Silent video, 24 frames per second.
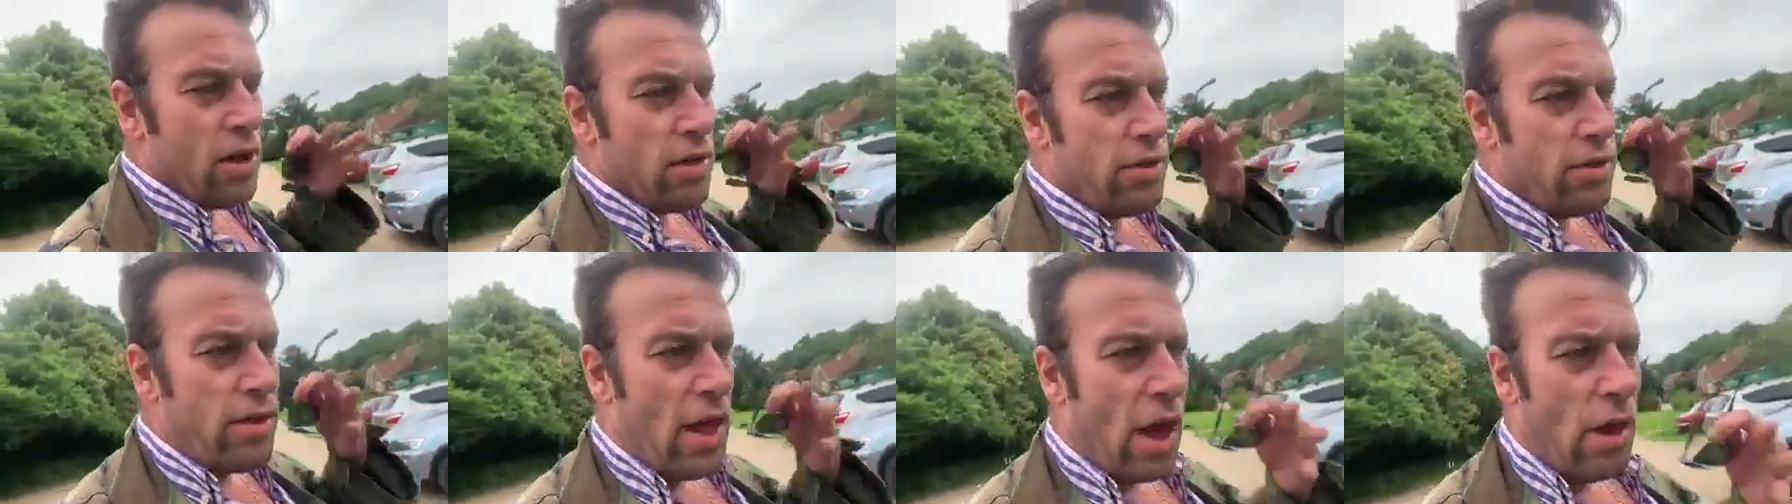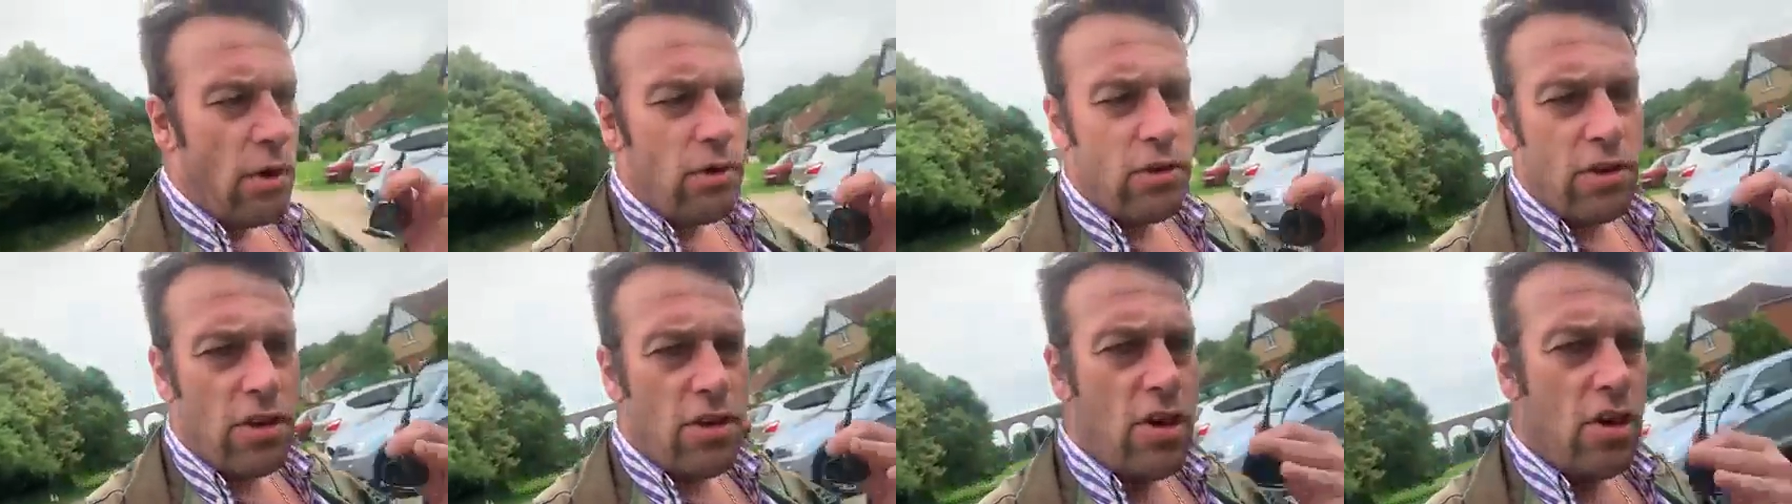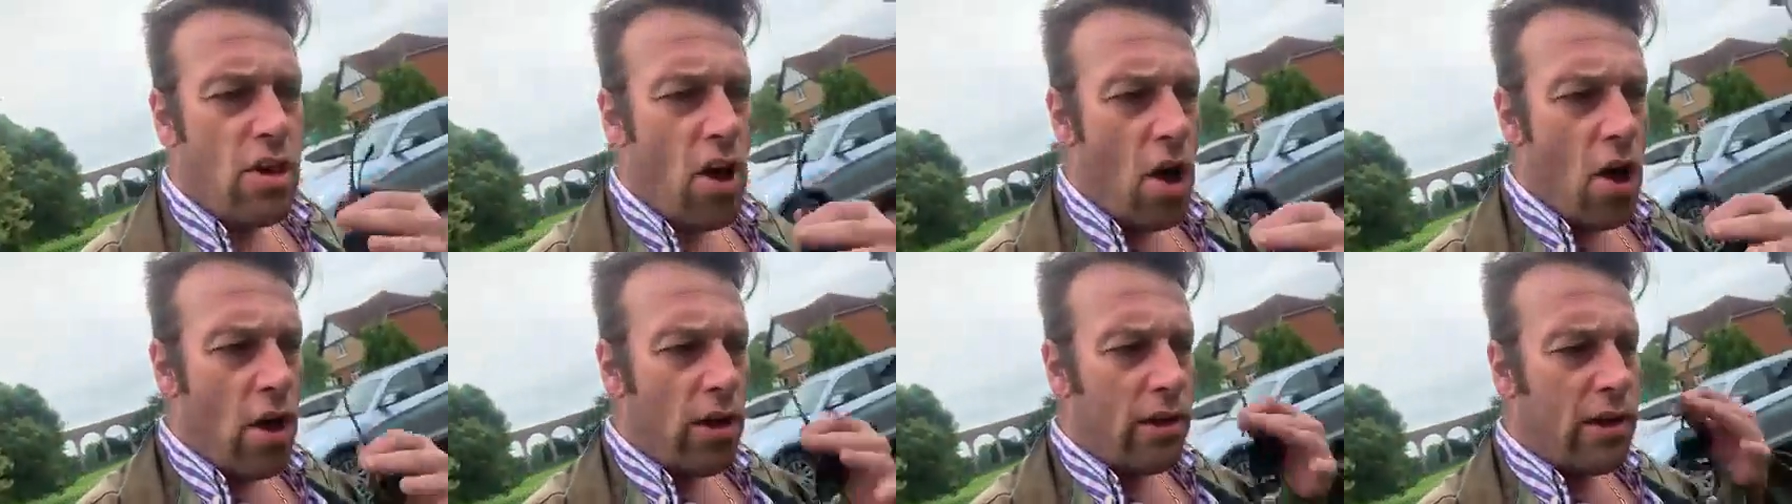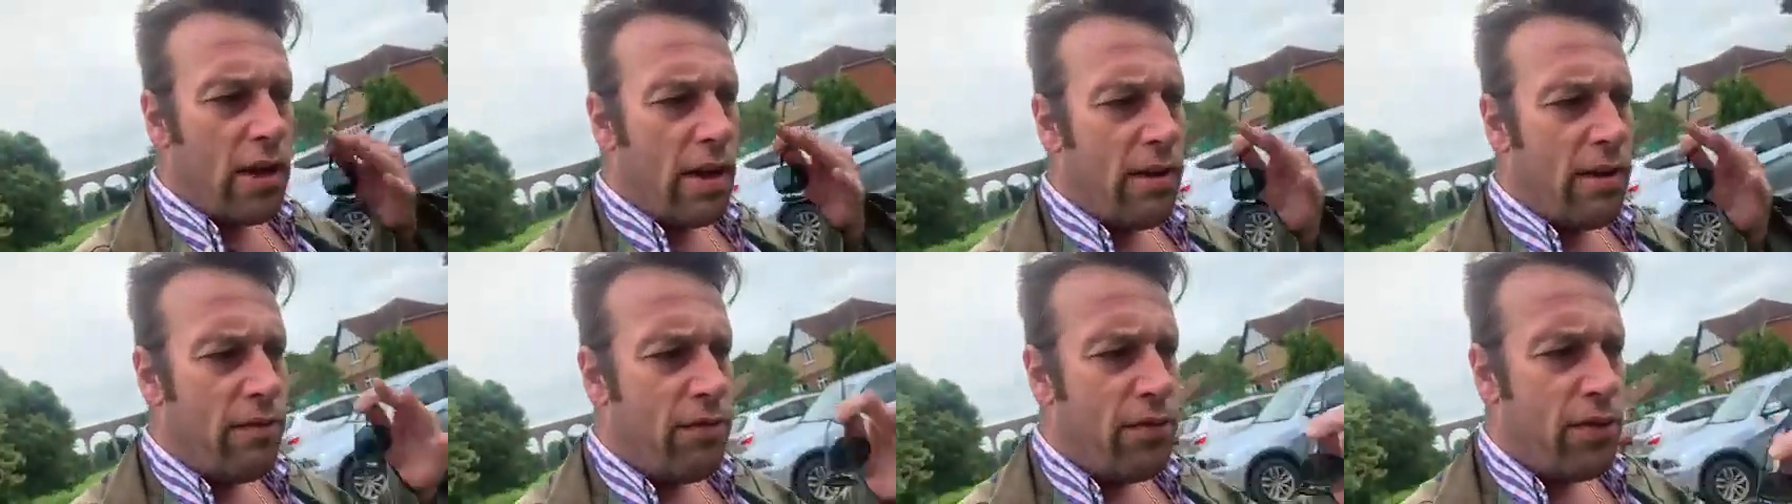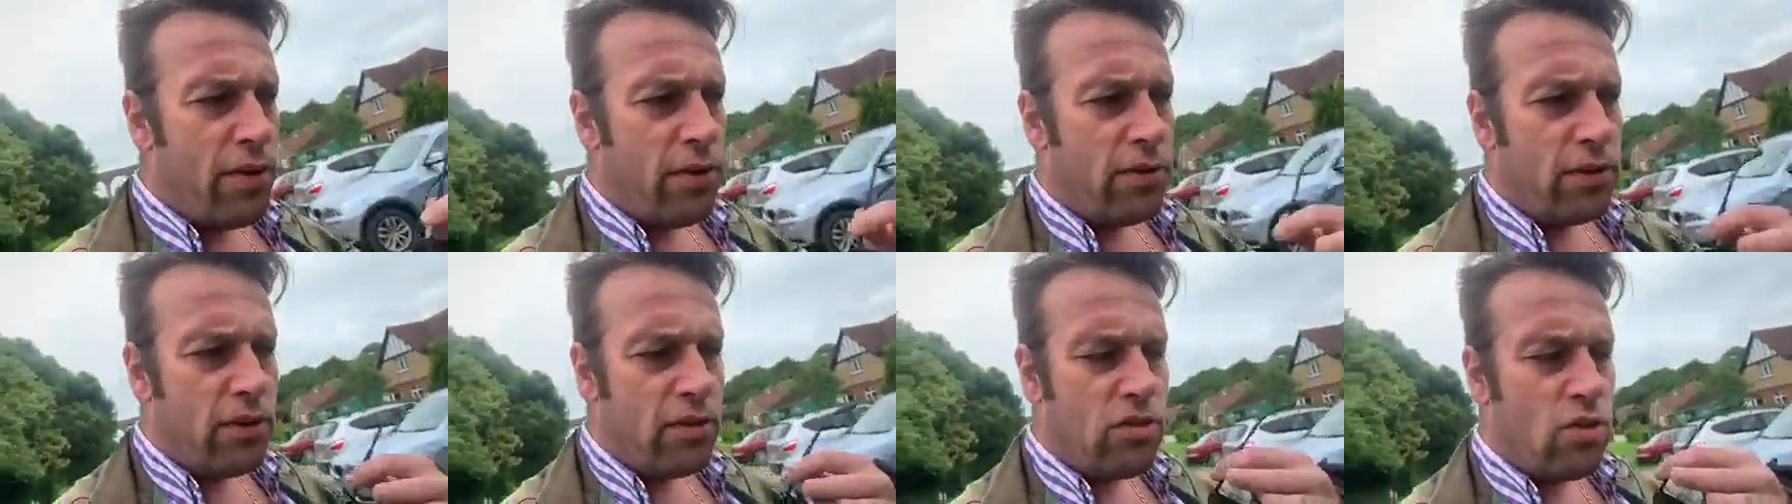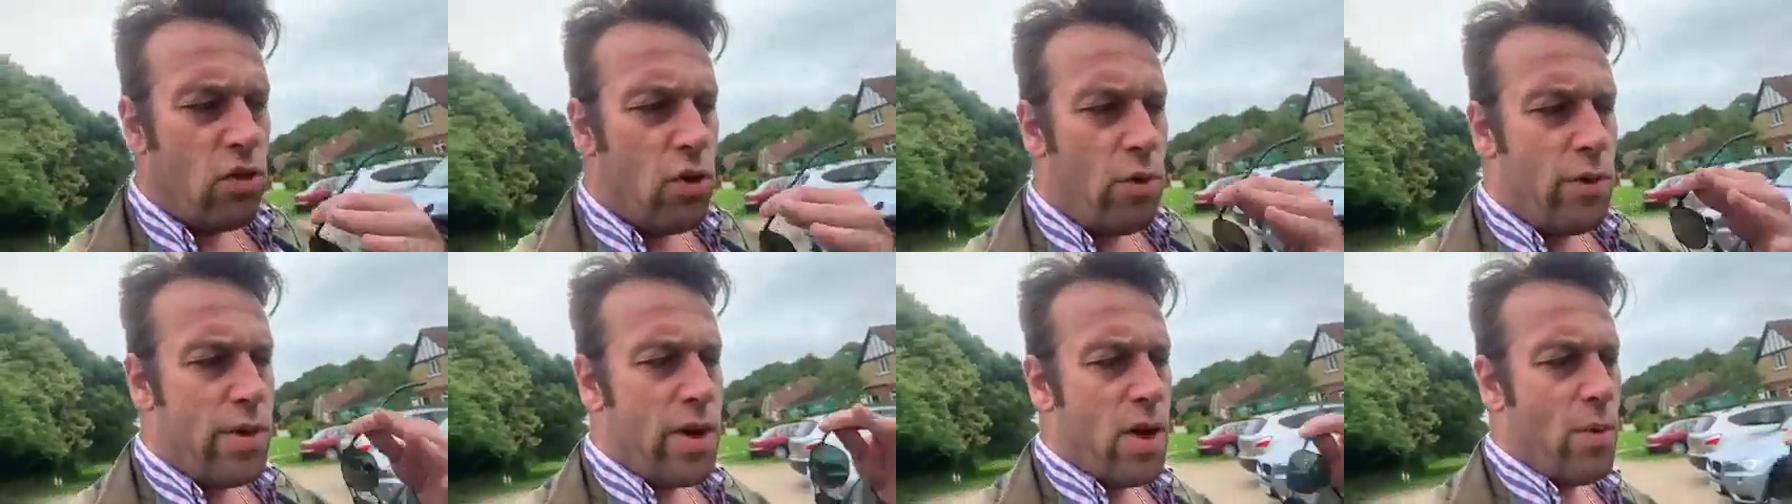knows that you can't give the
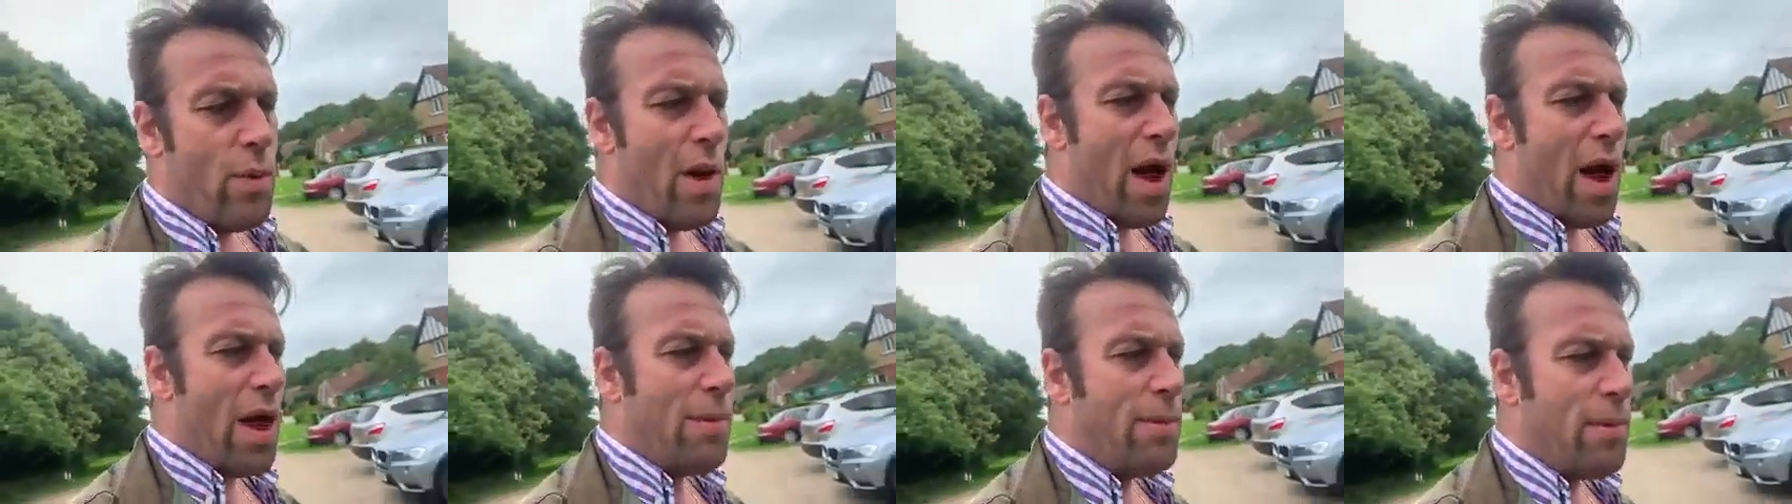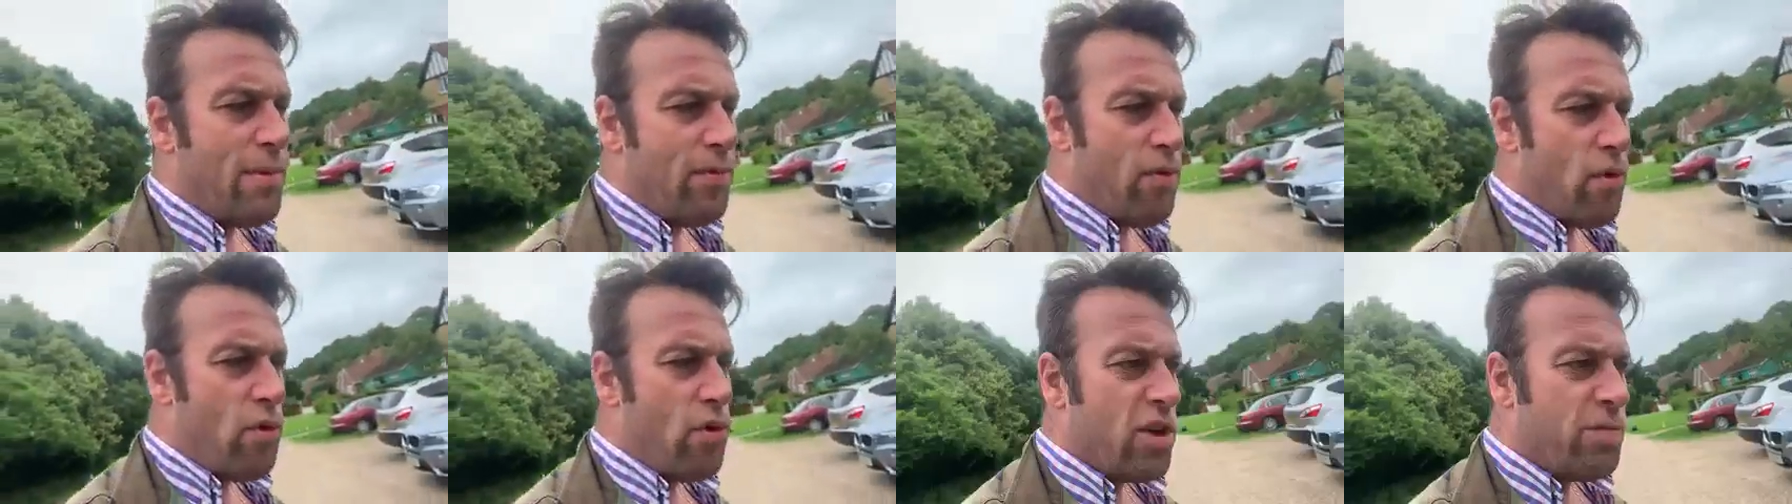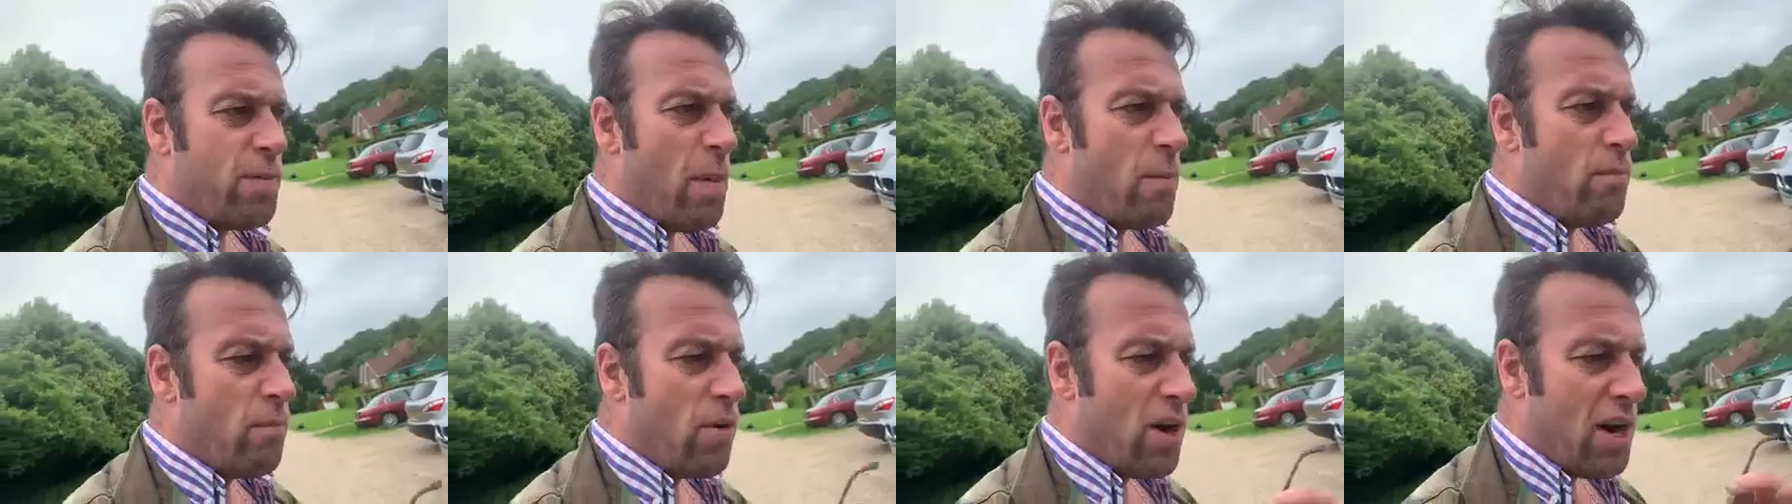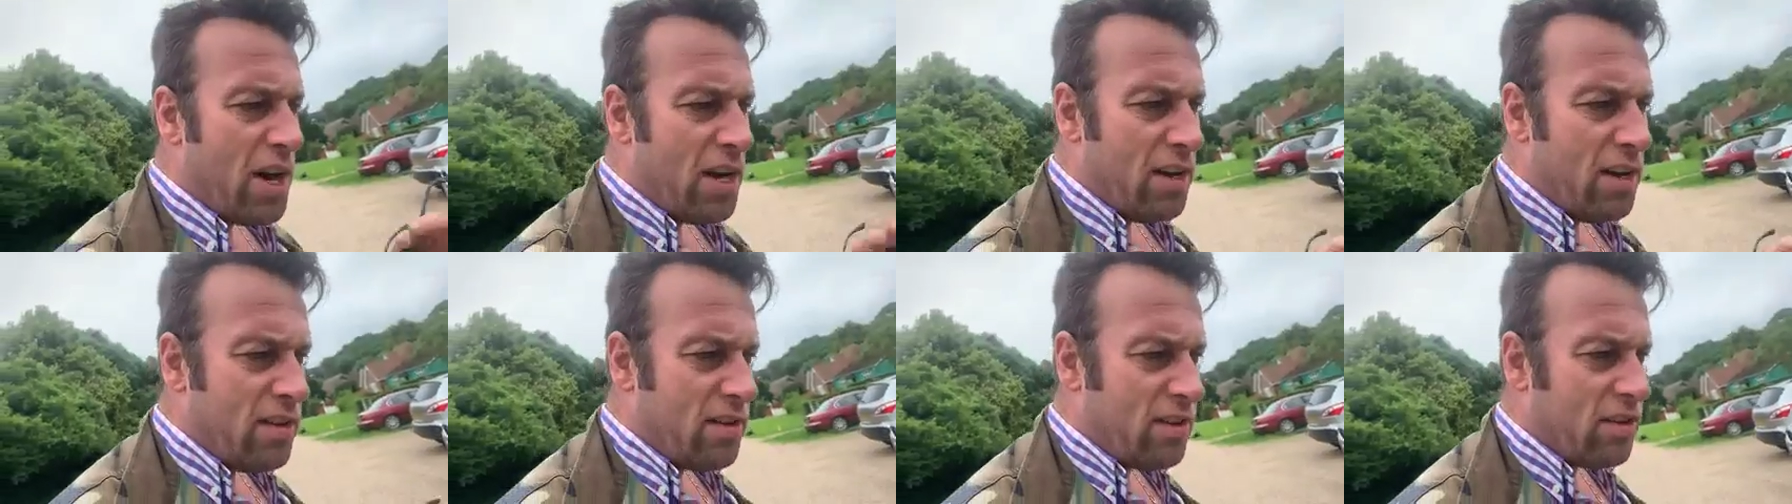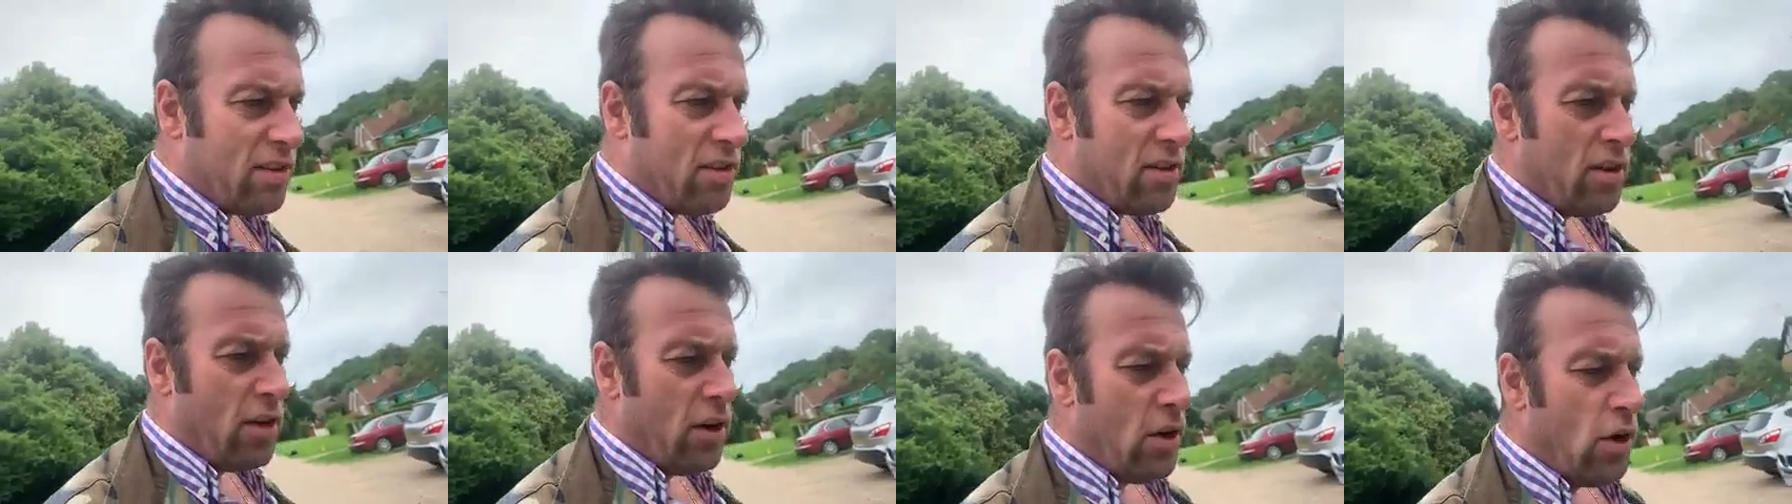story away before it's been released